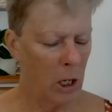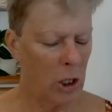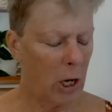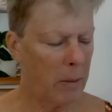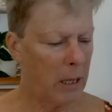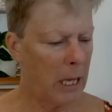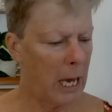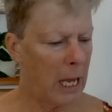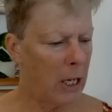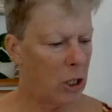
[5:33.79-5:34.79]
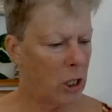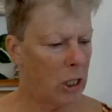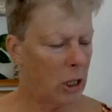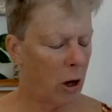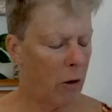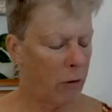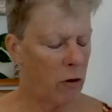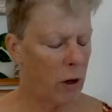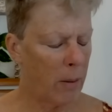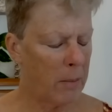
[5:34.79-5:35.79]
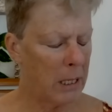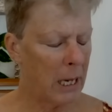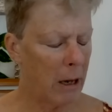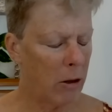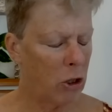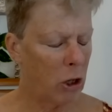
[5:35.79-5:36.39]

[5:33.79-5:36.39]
Show me the energies of Trump's house.